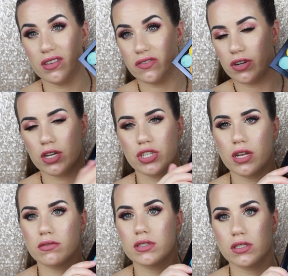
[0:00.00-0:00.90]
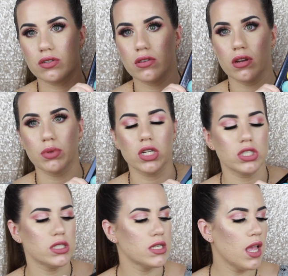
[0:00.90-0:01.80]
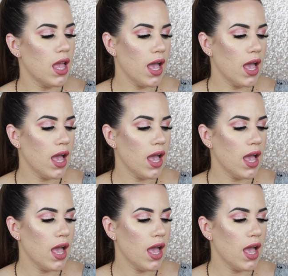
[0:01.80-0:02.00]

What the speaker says: These are not shadows, these are their blushes.